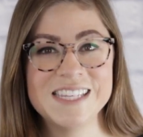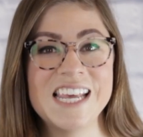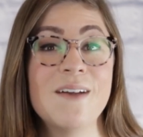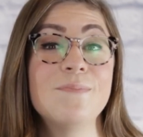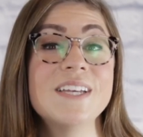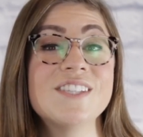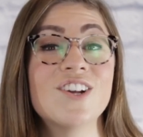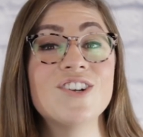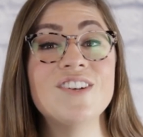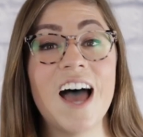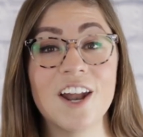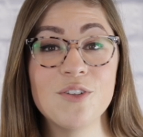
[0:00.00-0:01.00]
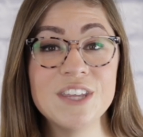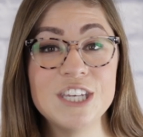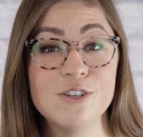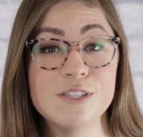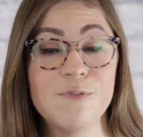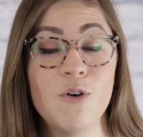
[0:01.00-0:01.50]
Templates are not only
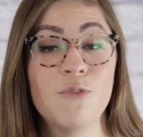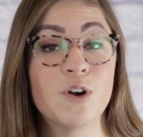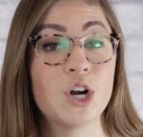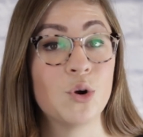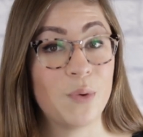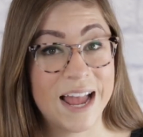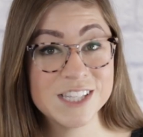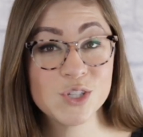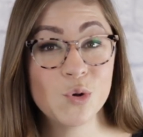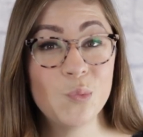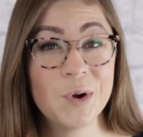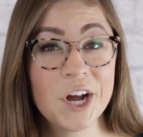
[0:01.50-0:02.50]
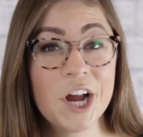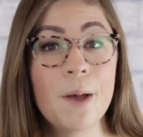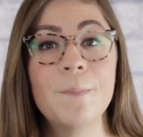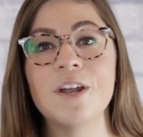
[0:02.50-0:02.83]
useful for grad school work,